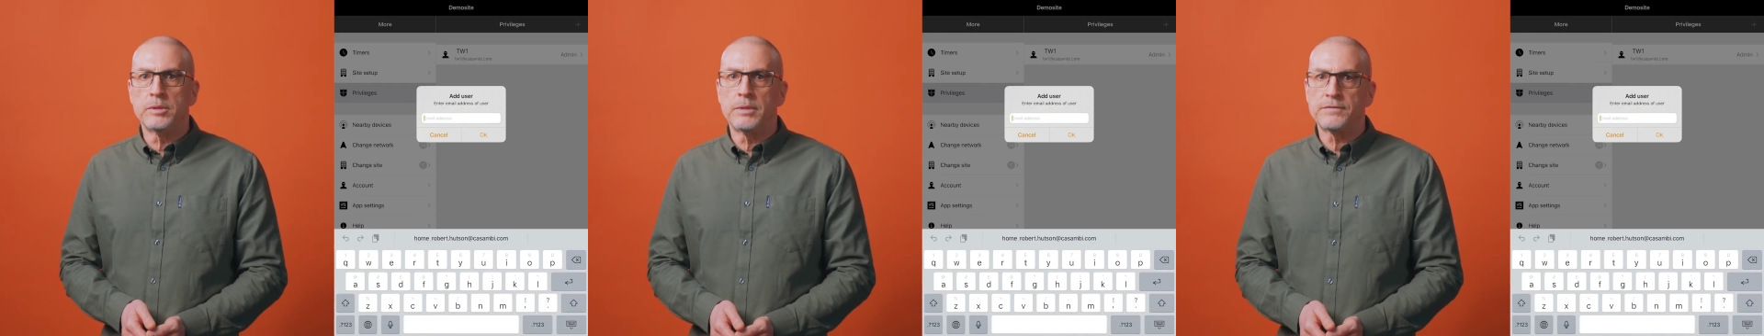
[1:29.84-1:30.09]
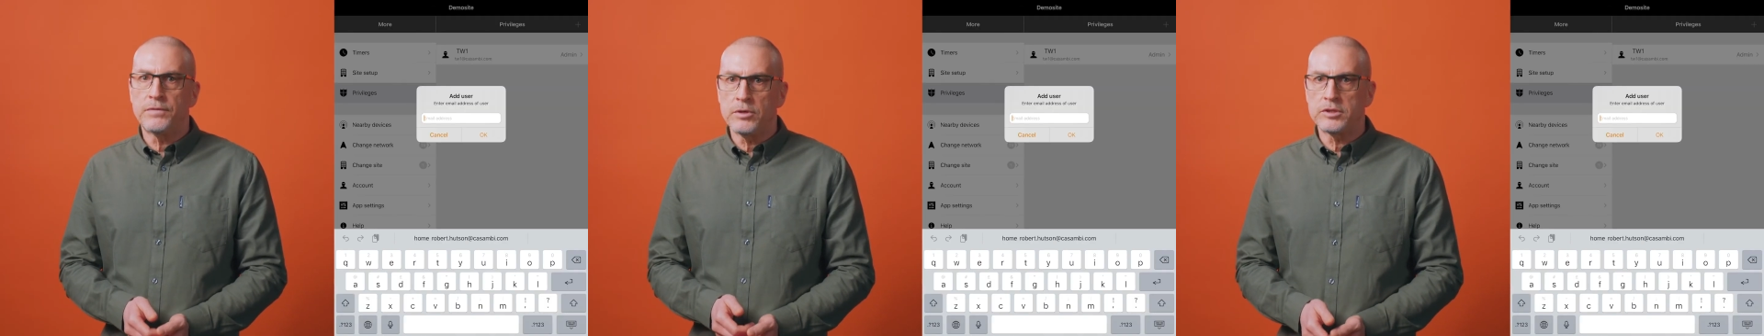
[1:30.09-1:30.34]

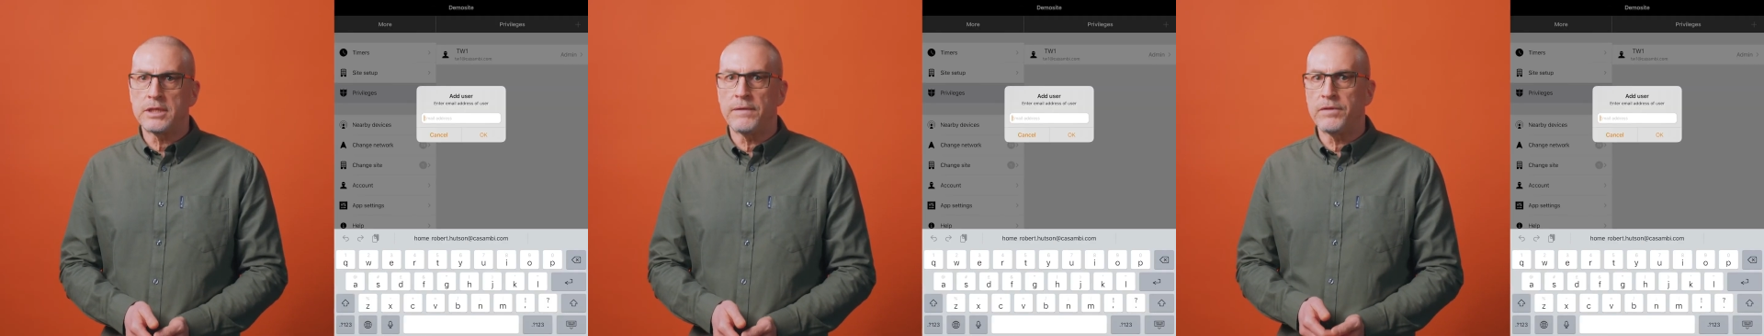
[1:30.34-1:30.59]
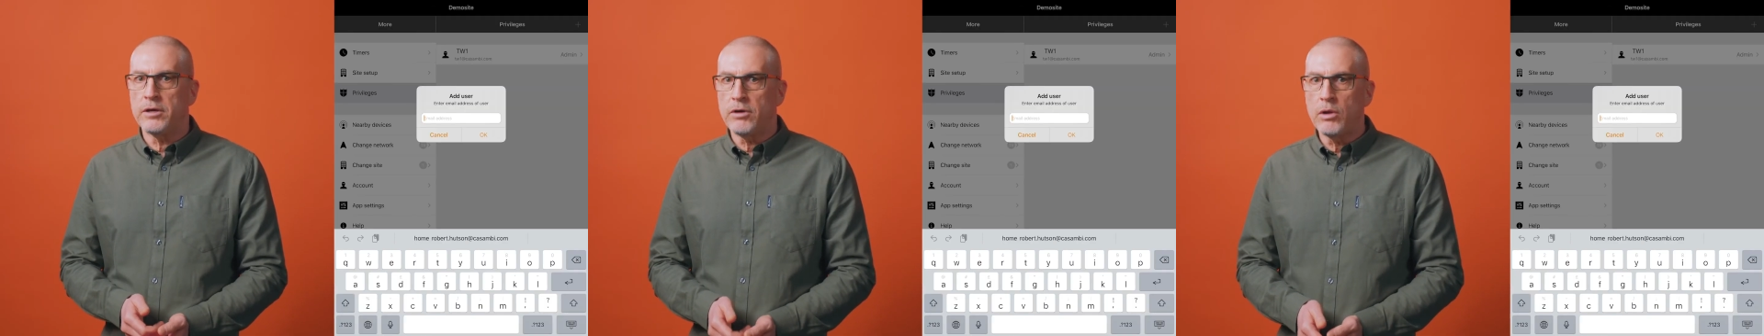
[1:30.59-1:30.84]
must first
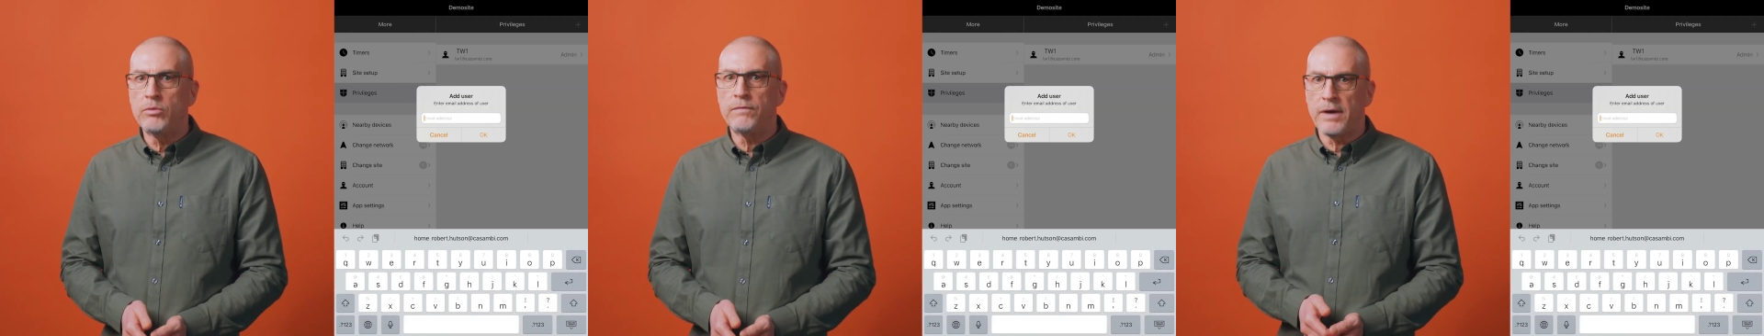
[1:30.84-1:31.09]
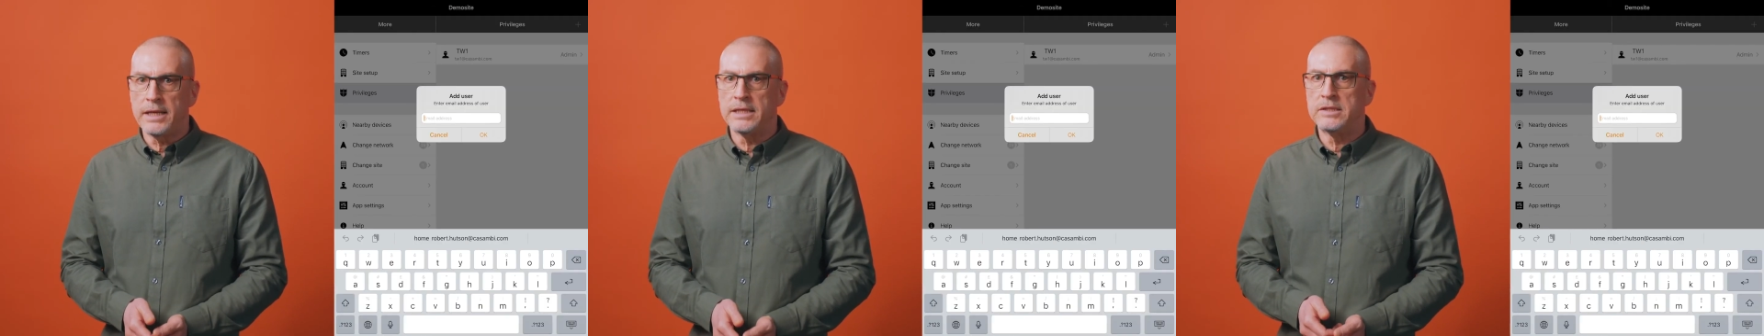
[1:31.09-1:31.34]
have their own
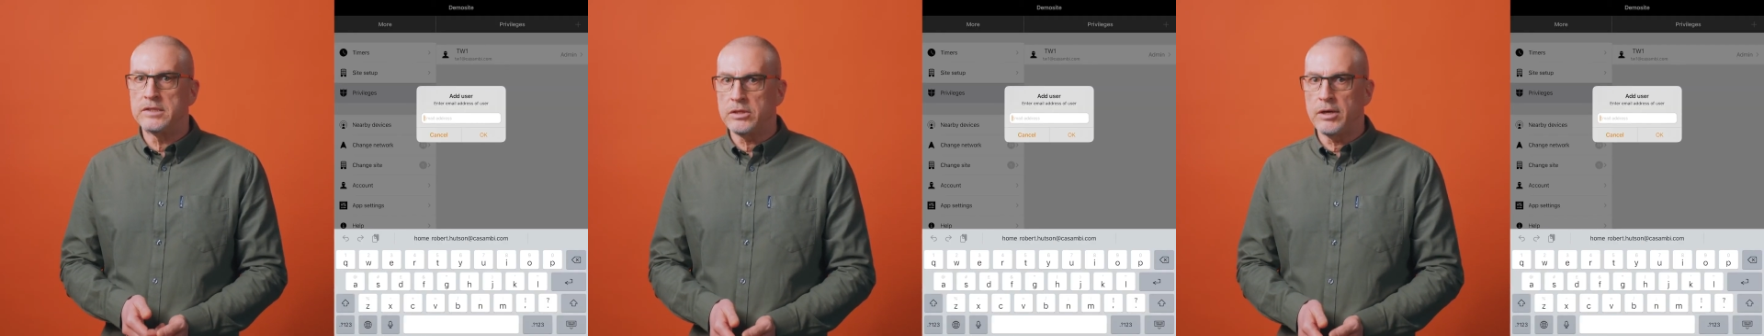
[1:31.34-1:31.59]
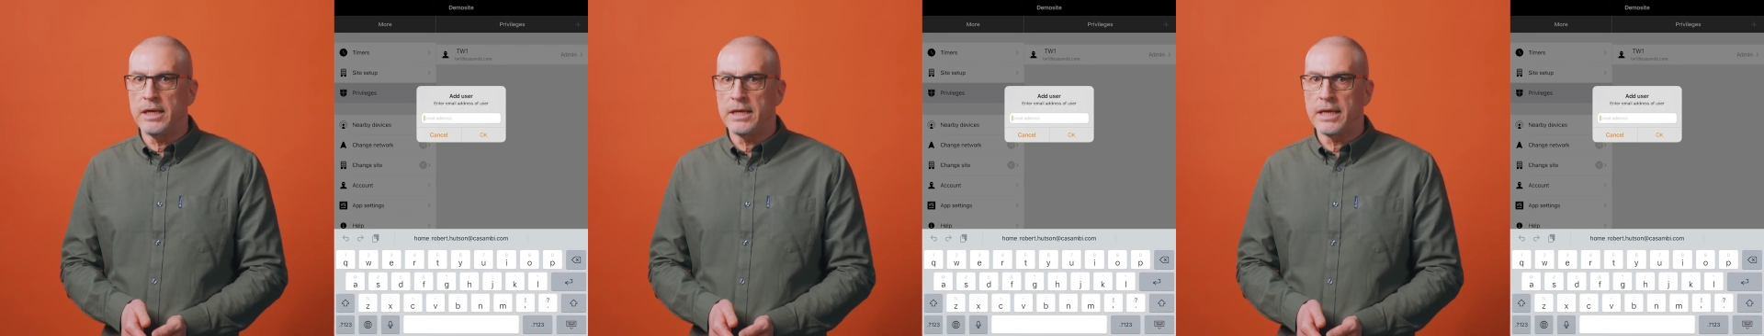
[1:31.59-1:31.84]
valid
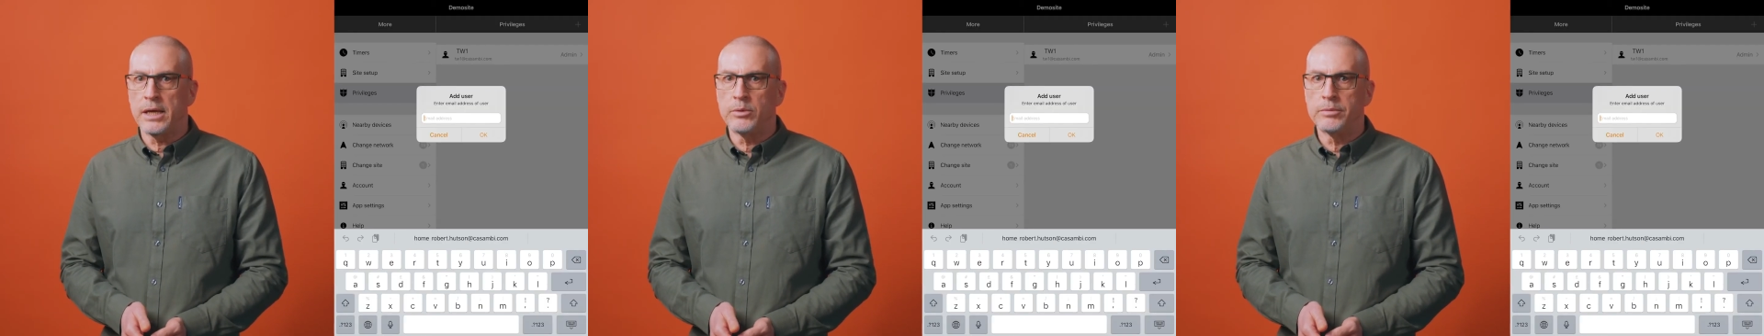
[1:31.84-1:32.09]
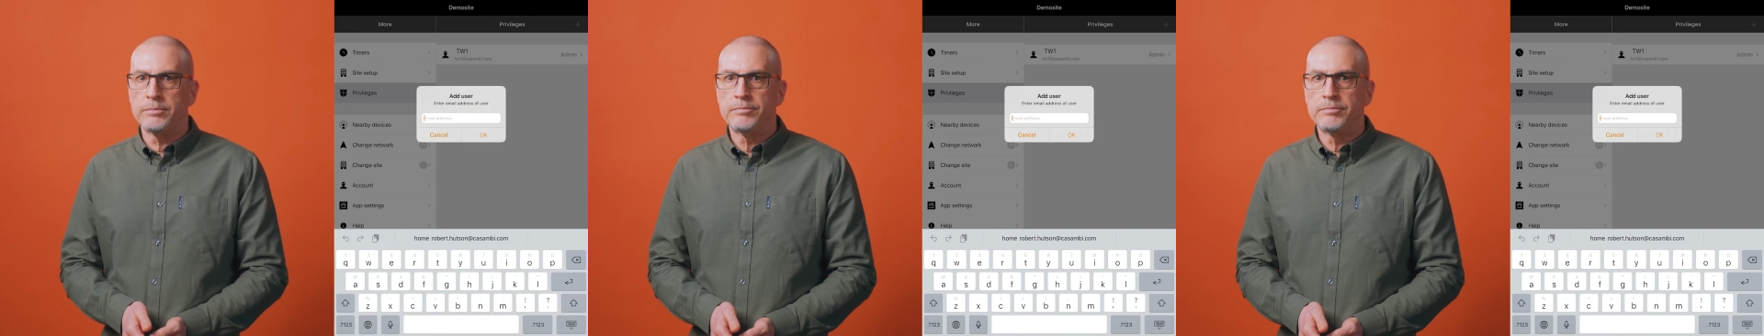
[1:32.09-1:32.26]
site account.